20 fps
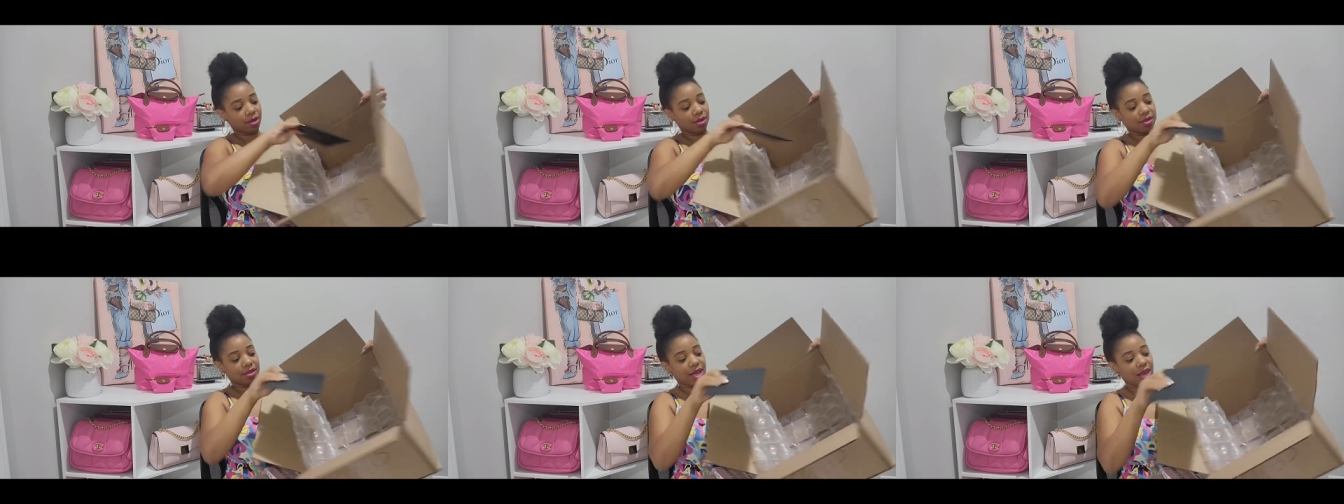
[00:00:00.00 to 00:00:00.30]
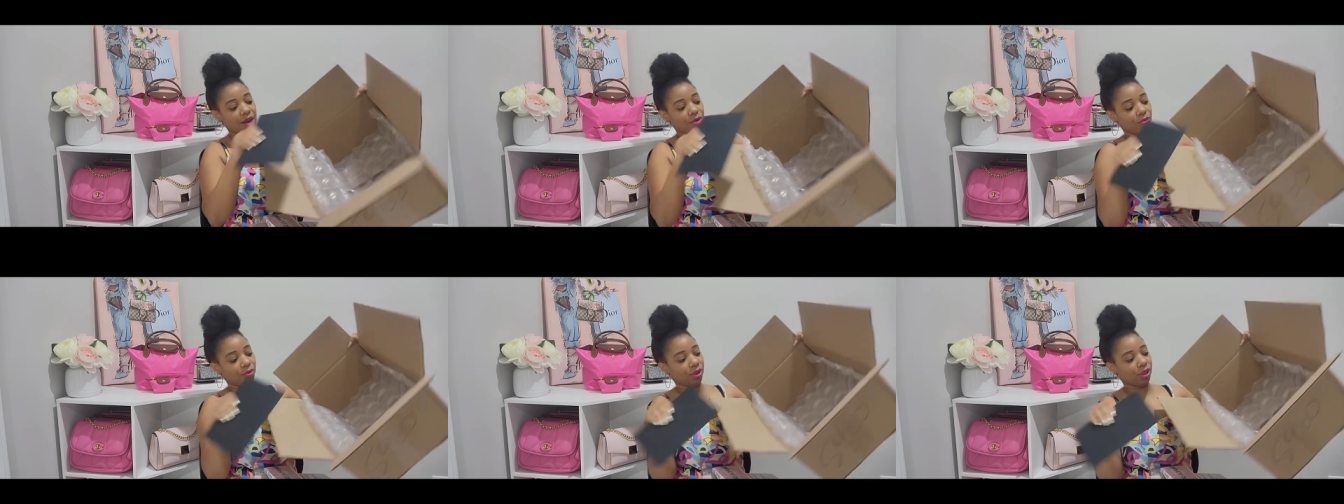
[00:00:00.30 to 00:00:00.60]

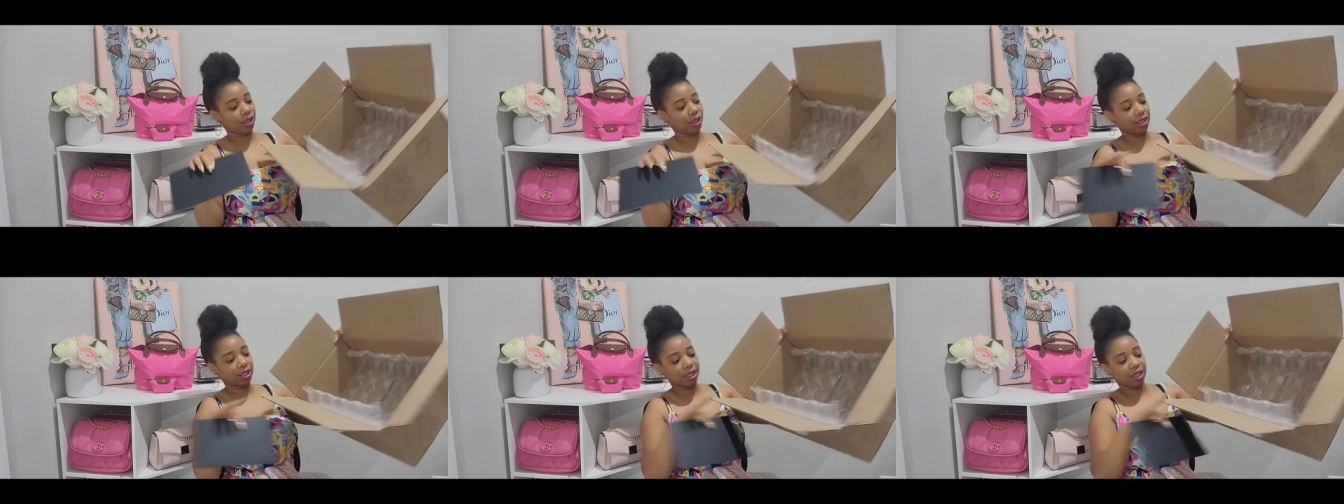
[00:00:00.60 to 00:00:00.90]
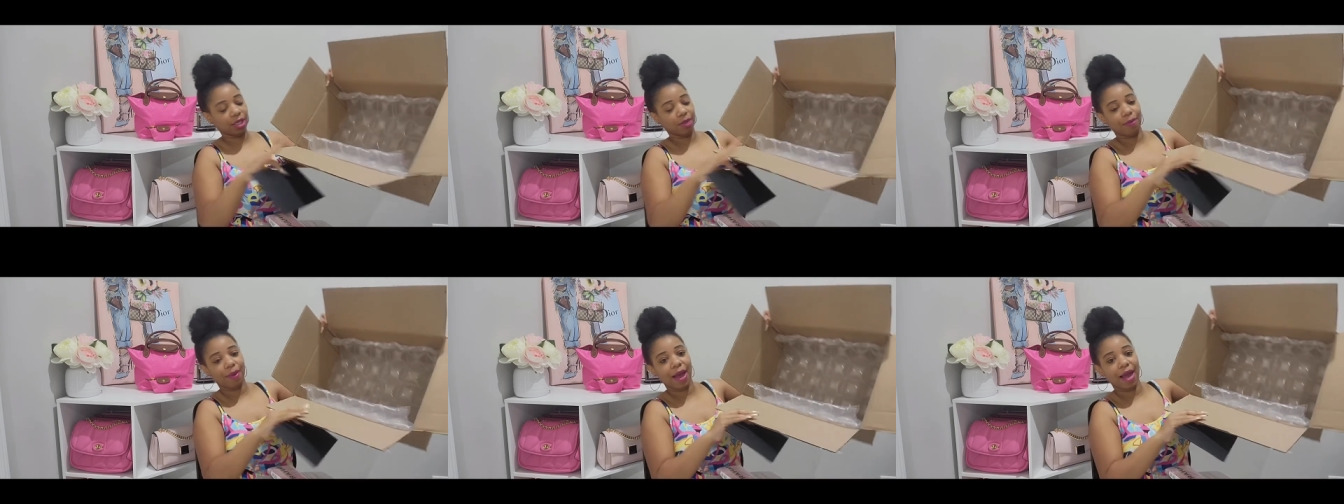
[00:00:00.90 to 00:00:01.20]
They really
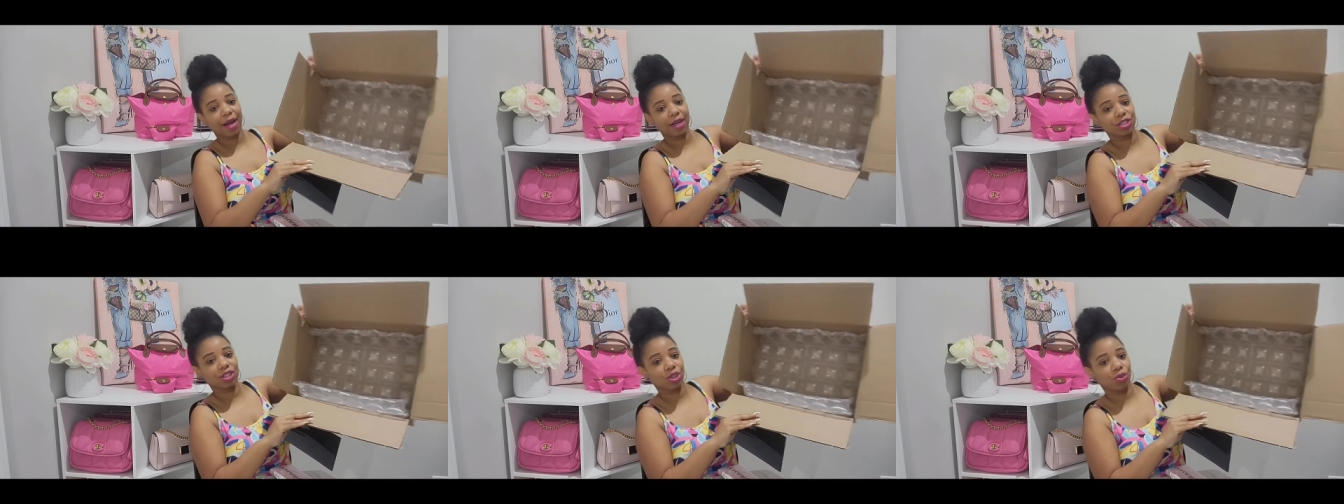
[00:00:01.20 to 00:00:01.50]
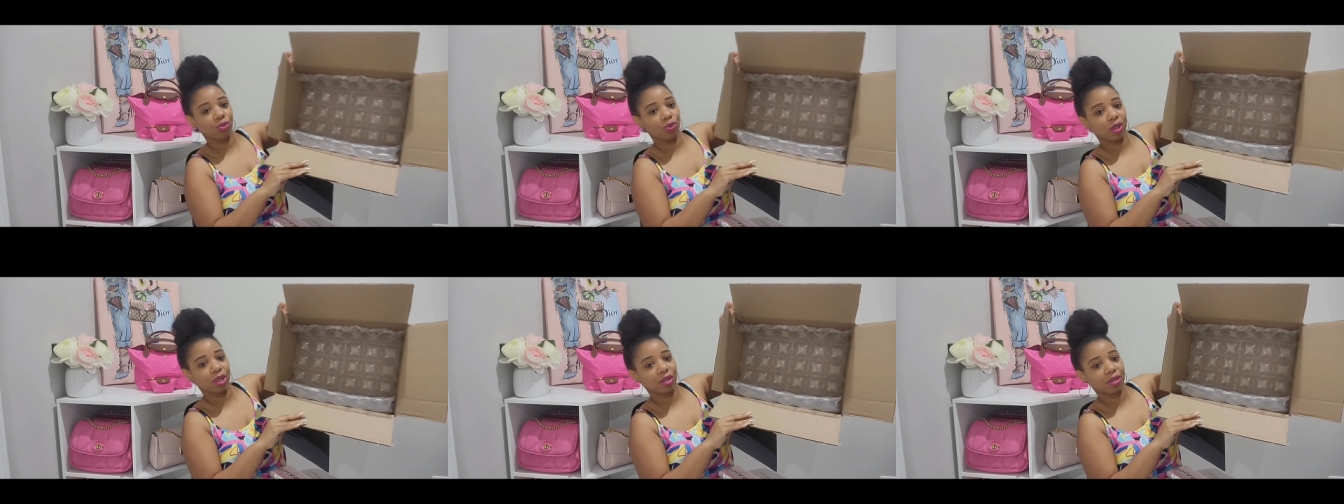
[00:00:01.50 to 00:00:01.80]
did package it
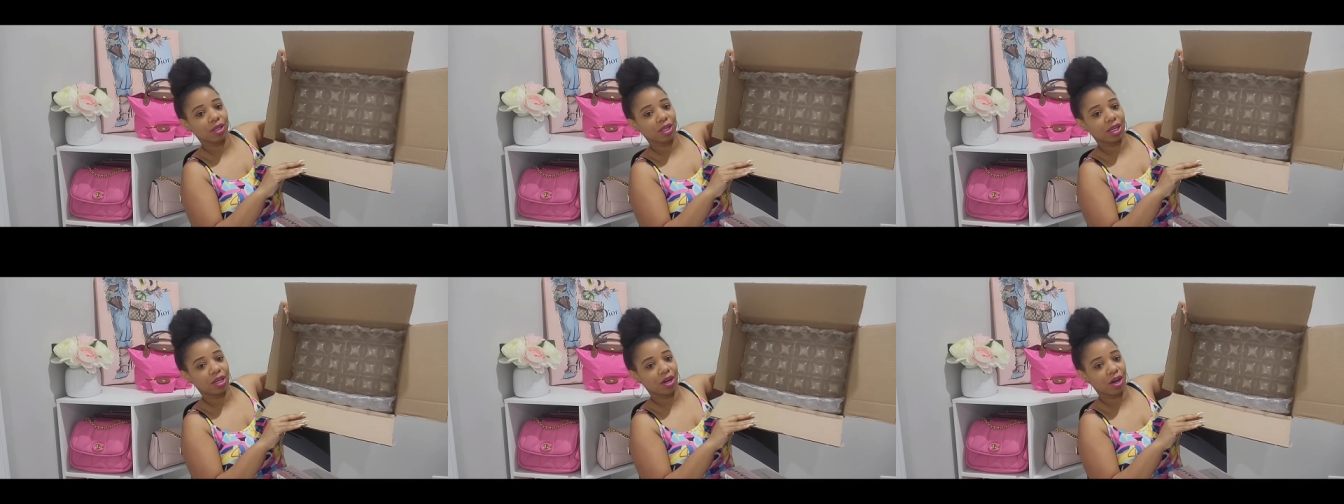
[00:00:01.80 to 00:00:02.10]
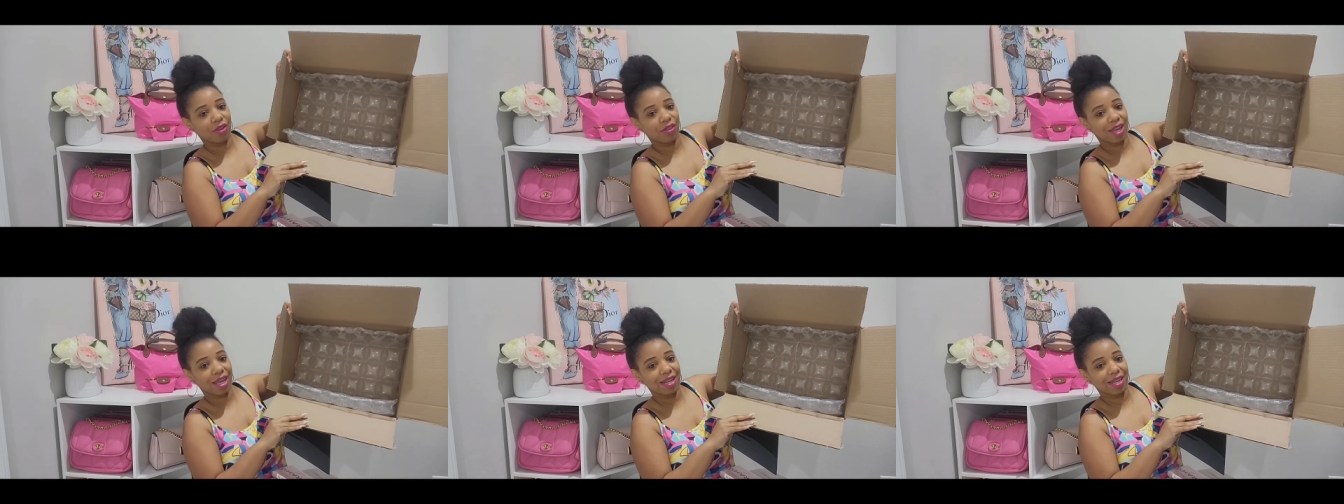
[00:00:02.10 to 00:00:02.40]
well. Look at
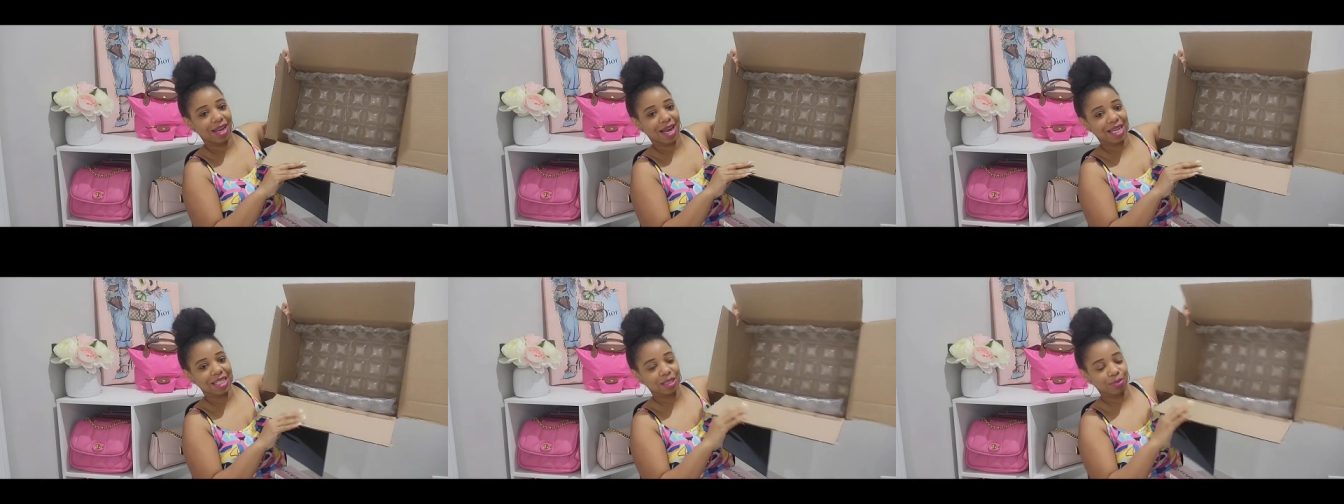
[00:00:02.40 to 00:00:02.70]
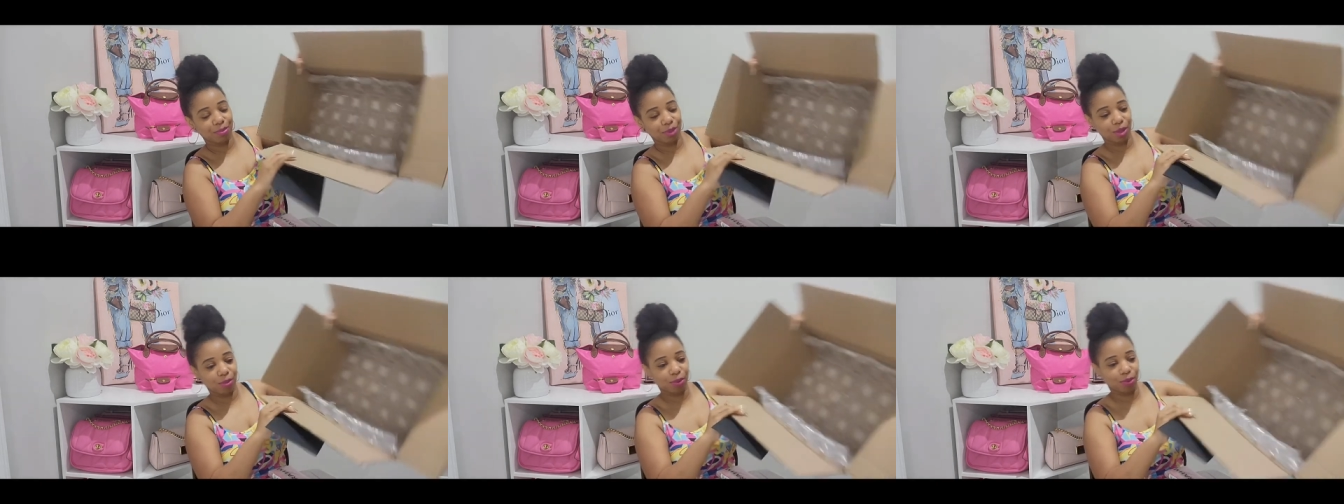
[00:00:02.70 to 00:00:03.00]
all that nice
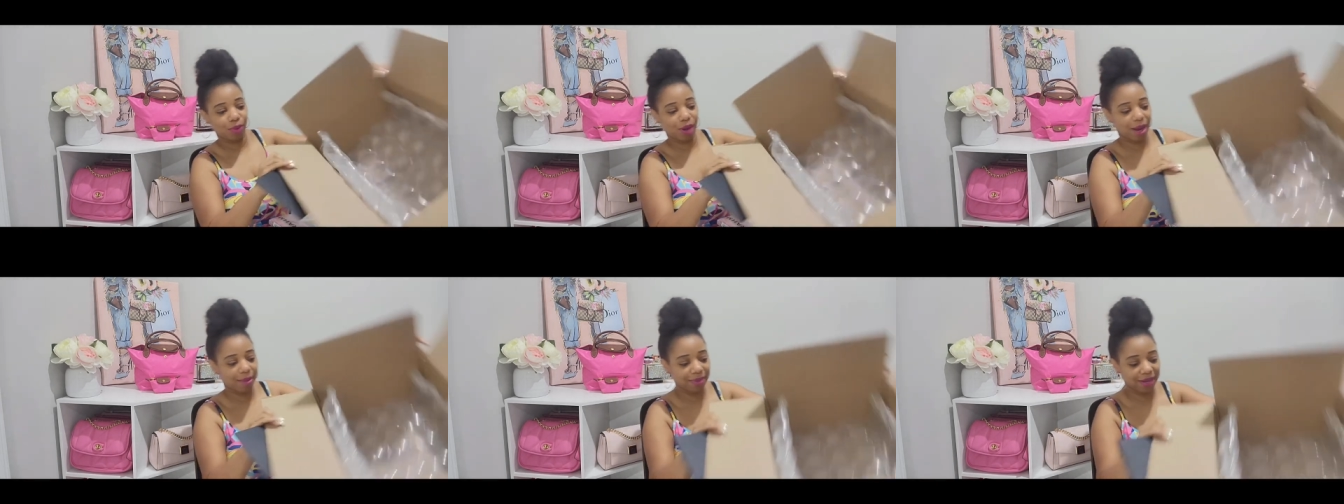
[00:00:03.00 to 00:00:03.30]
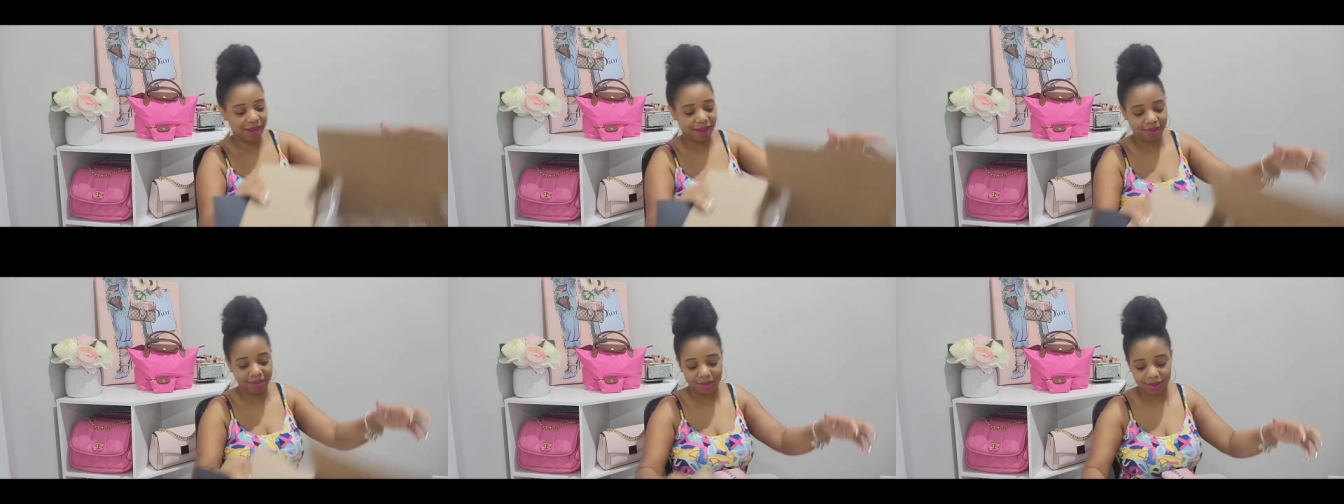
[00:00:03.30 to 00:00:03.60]
bubble wrap
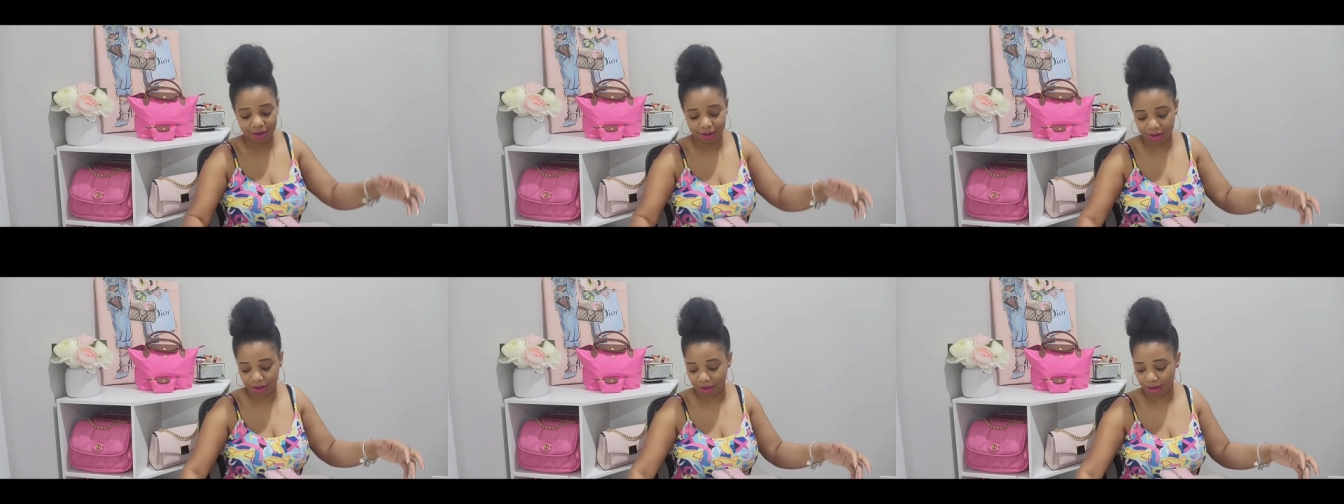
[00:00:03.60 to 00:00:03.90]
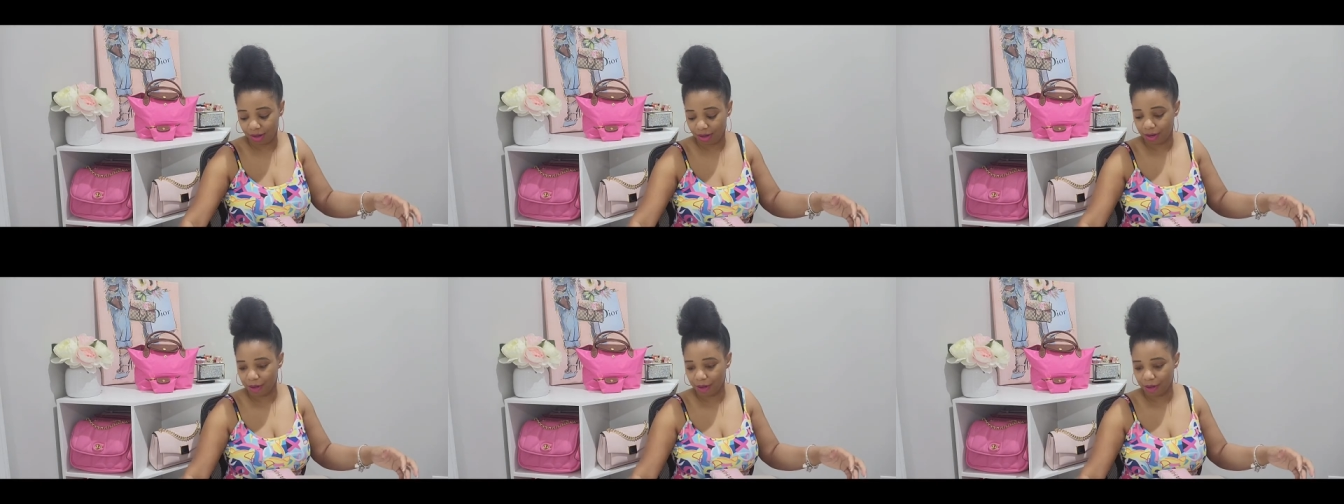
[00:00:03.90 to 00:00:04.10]
down there.